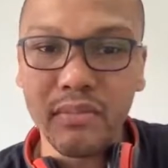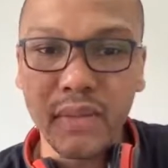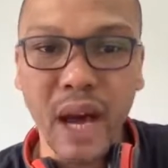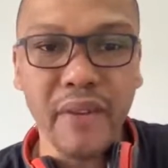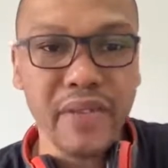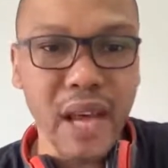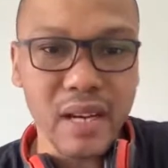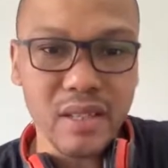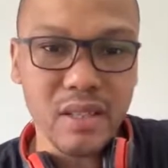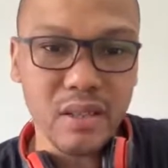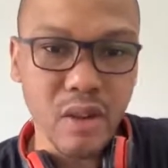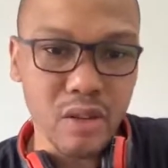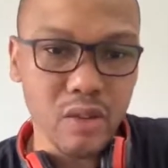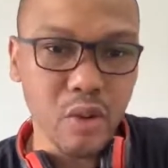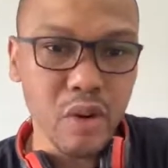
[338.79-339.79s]
Now, that is
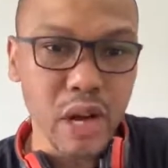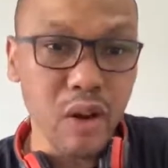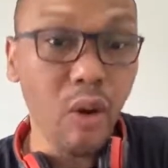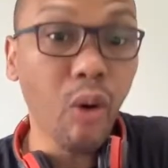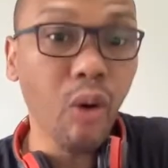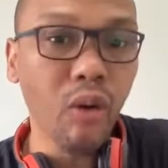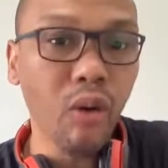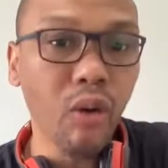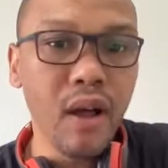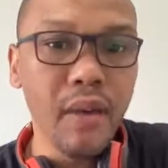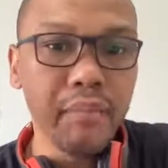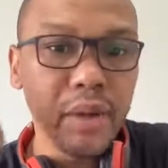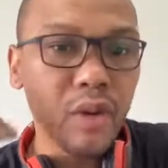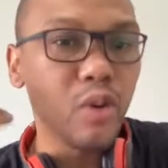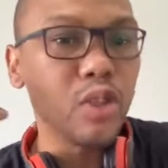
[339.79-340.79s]
not good at all,
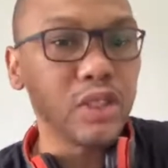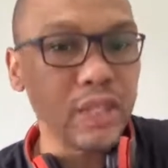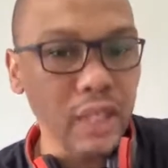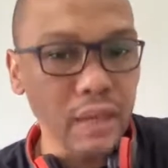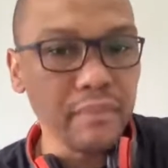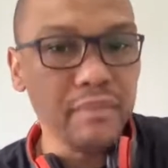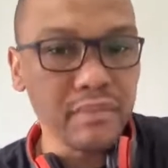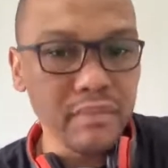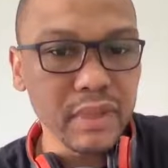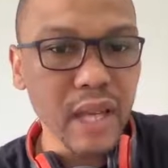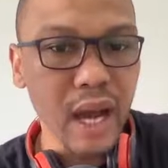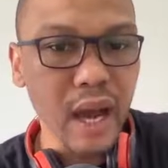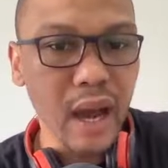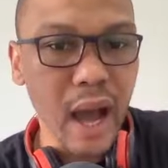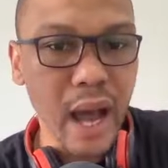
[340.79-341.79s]
because
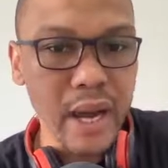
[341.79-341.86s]
the